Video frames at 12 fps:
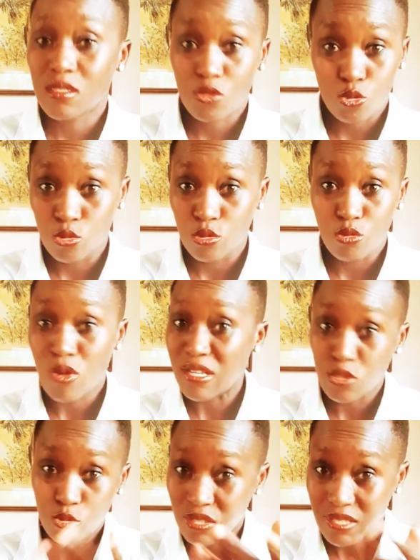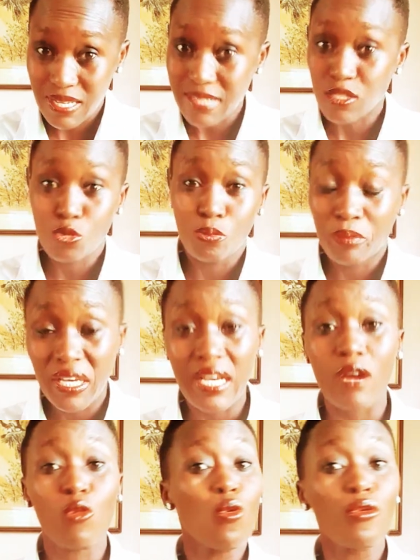wants to start to pick a
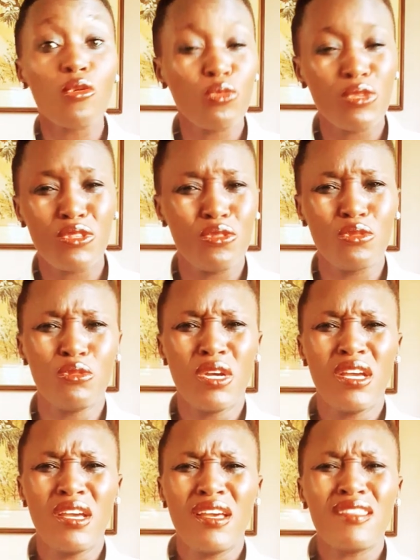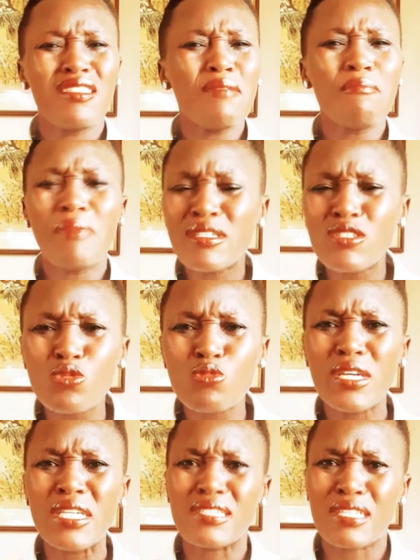quarrel with you, the best
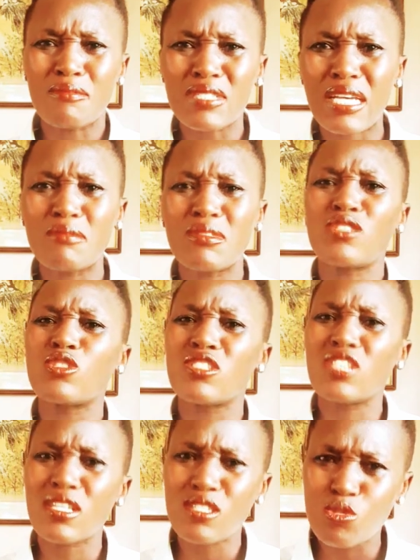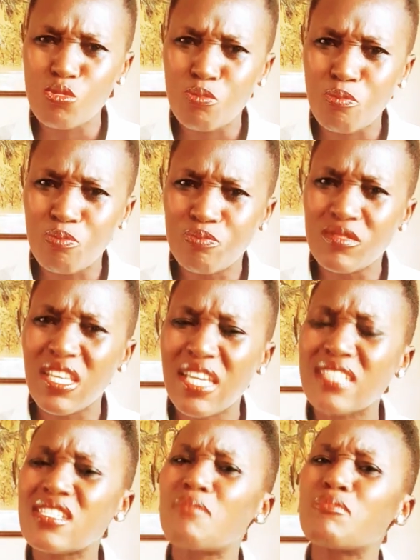way sometimes is just to
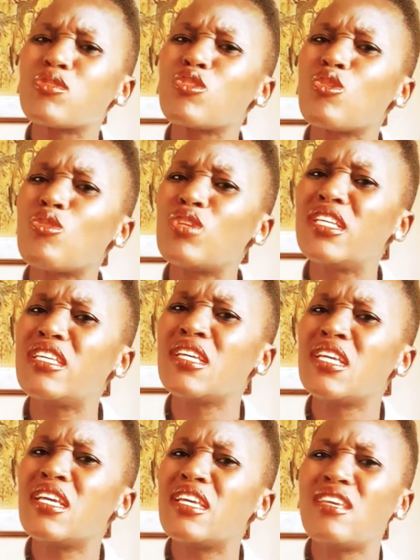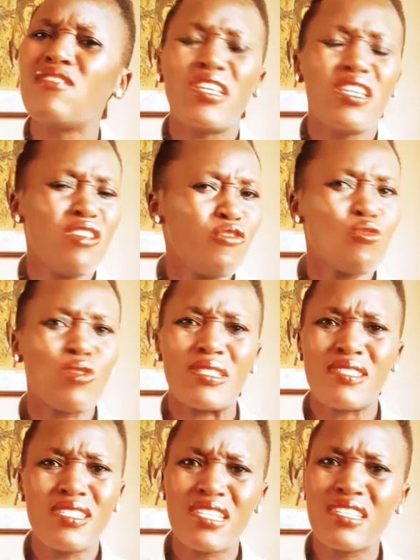get up slowly. Even if you are
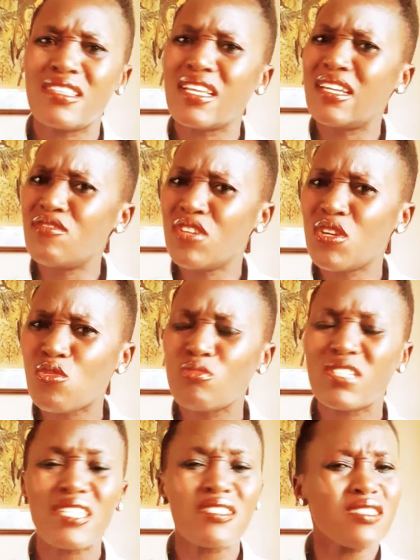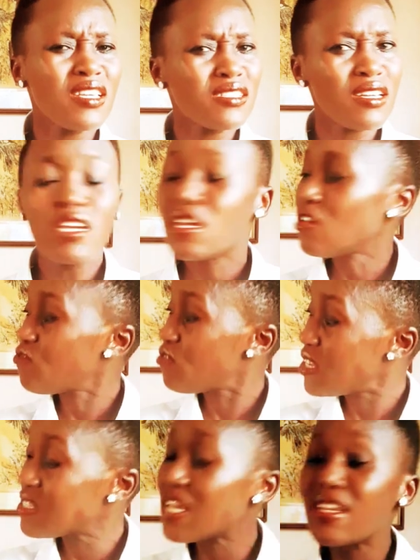sitting in the living room, just get up. If
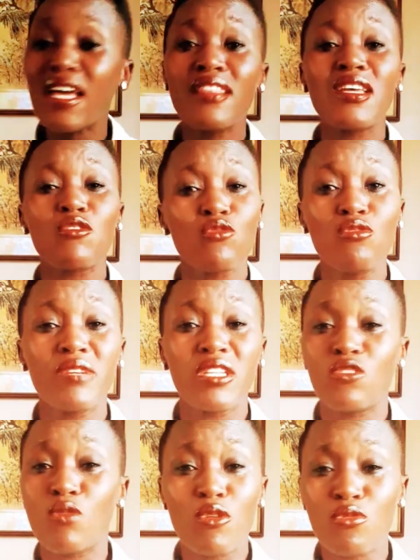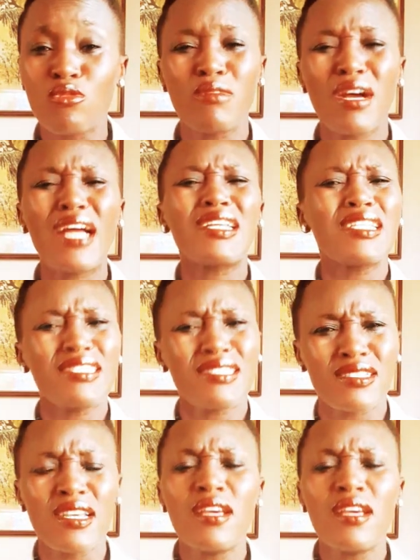there's another room in your room, at least